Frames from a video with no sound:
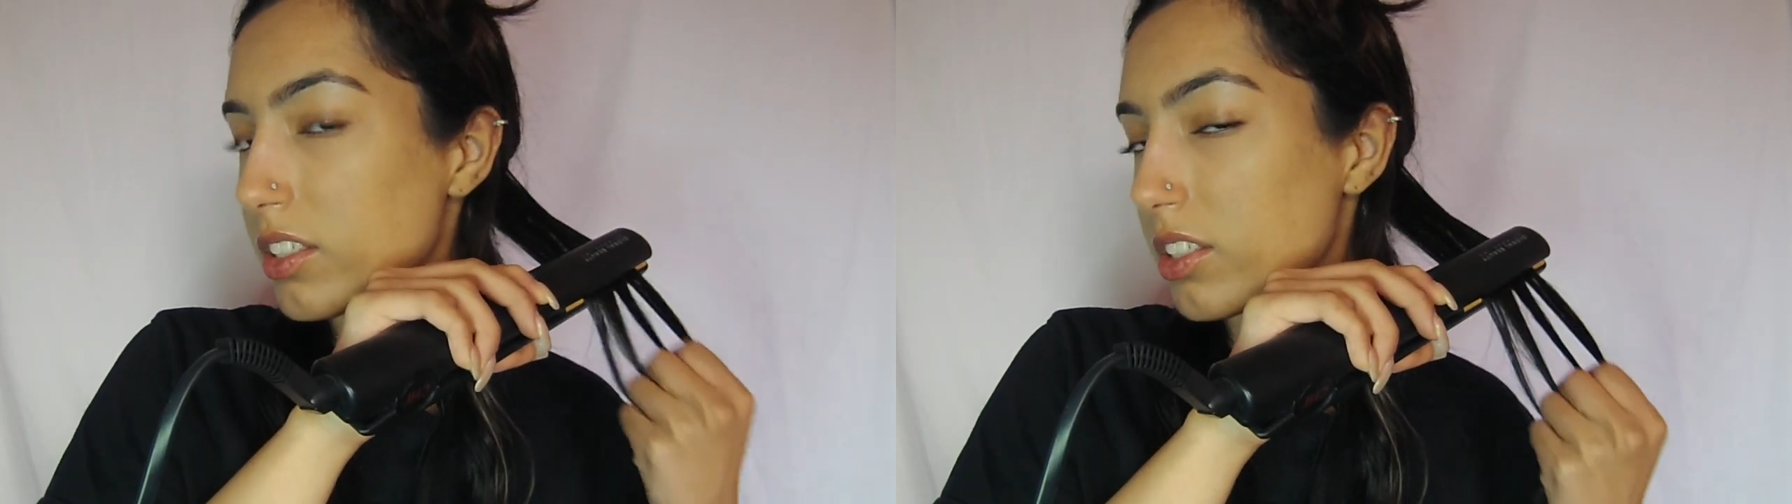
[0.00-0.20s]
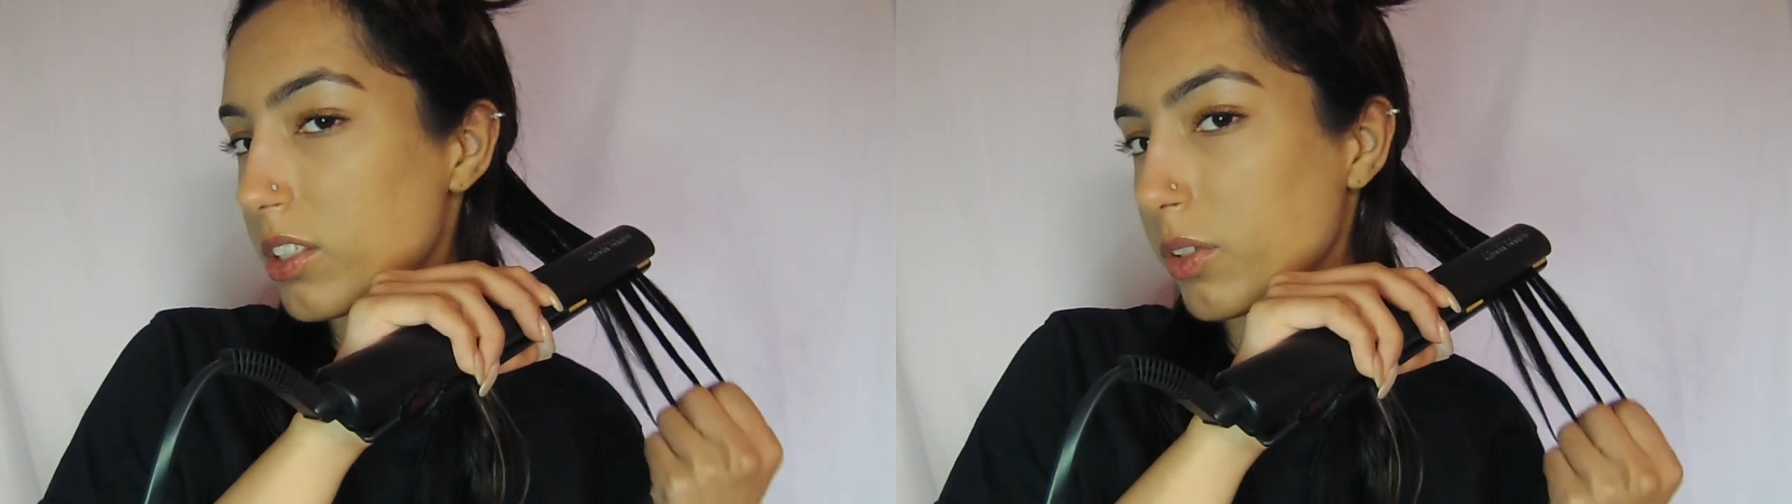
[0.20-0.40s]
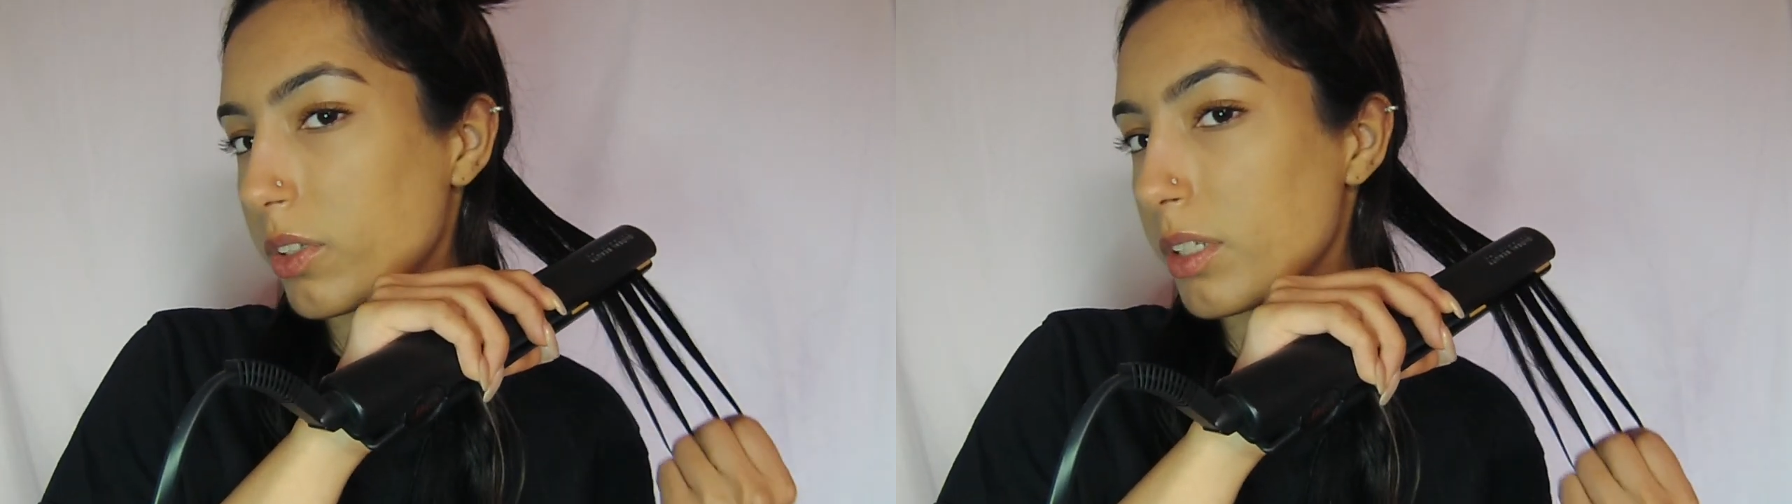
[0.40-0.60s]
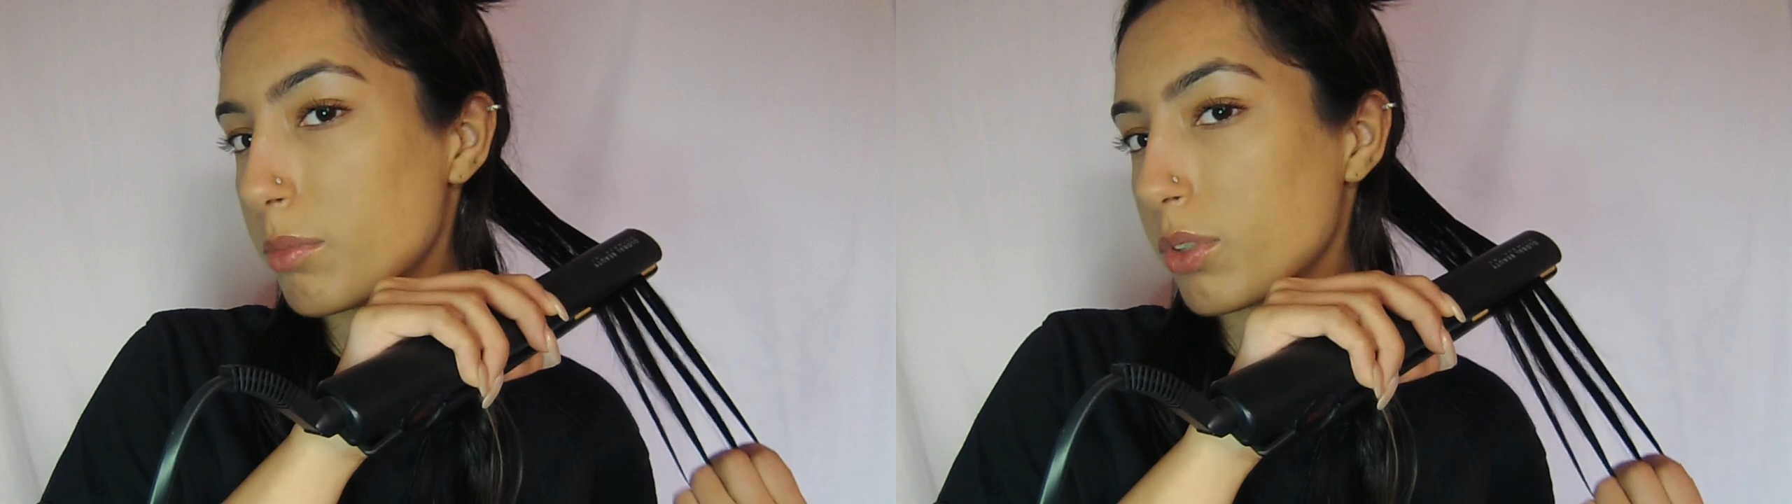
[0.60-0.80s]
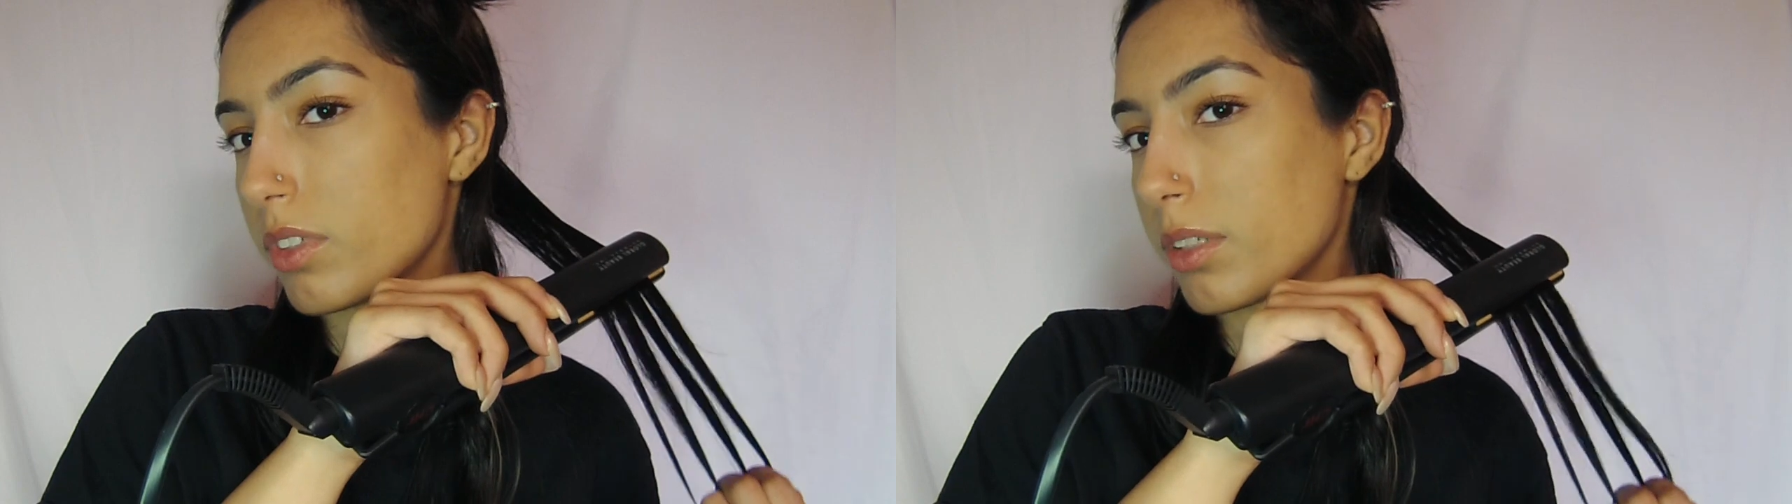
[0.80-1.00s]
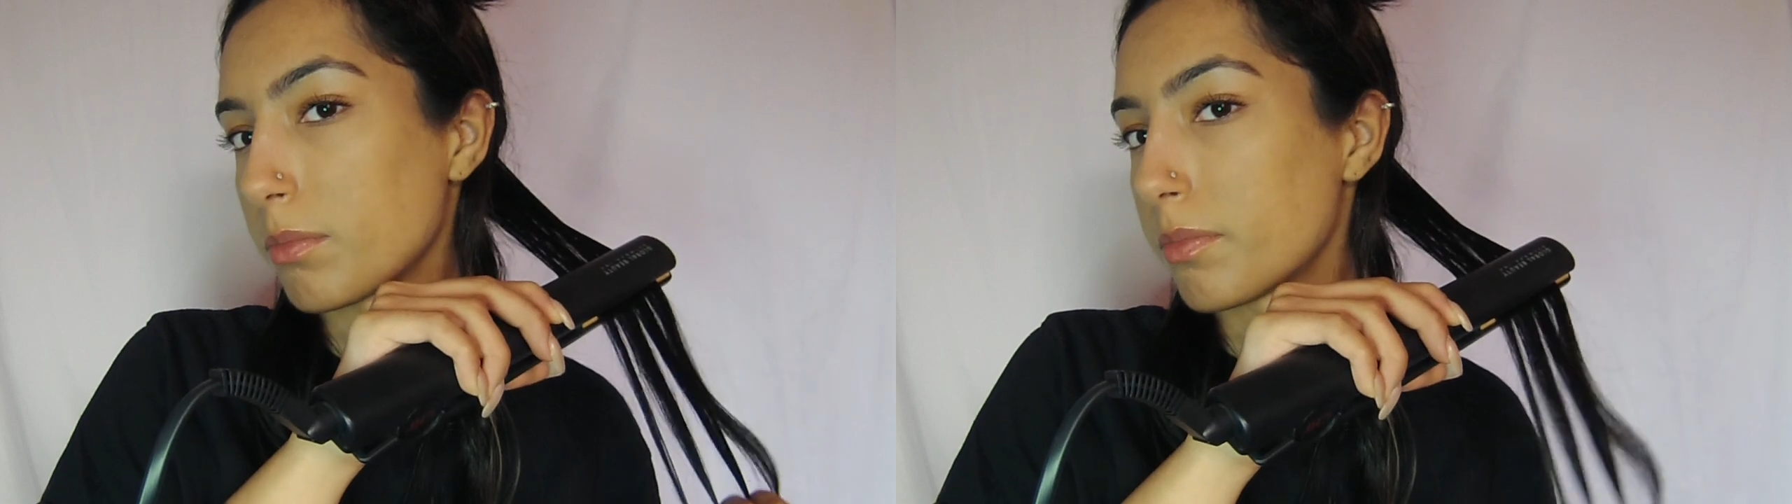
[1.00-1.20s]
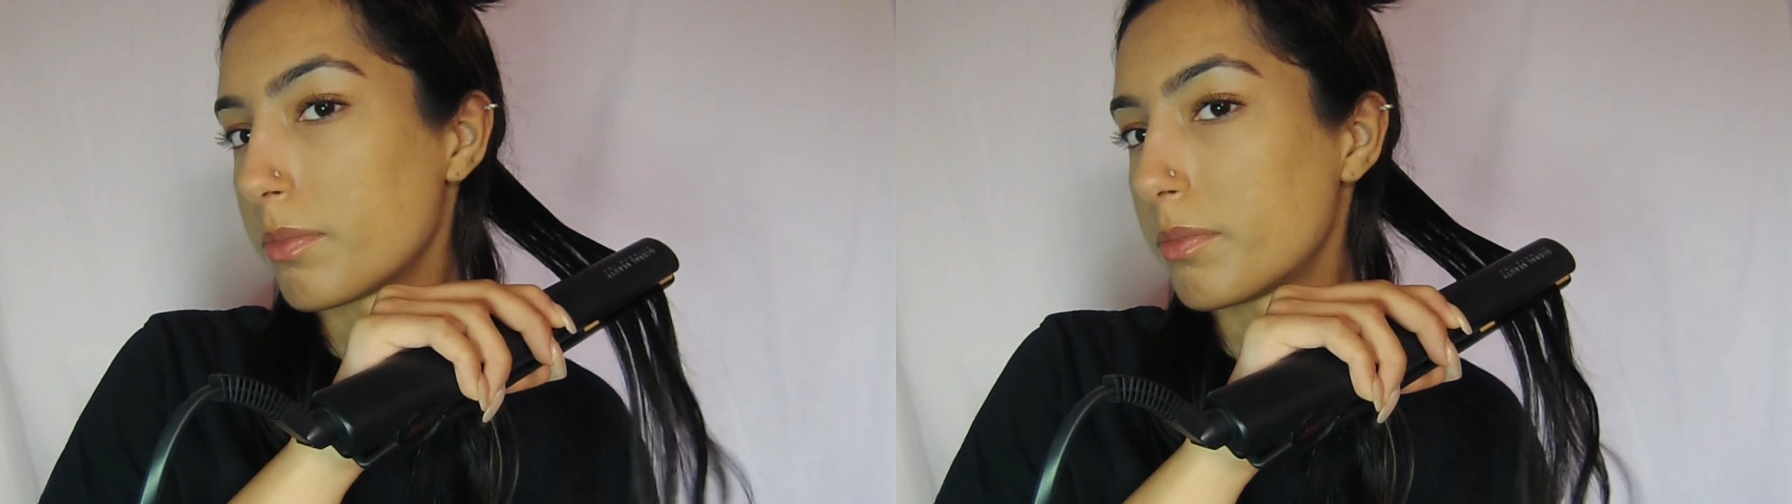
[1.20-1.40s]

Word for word: slowly moving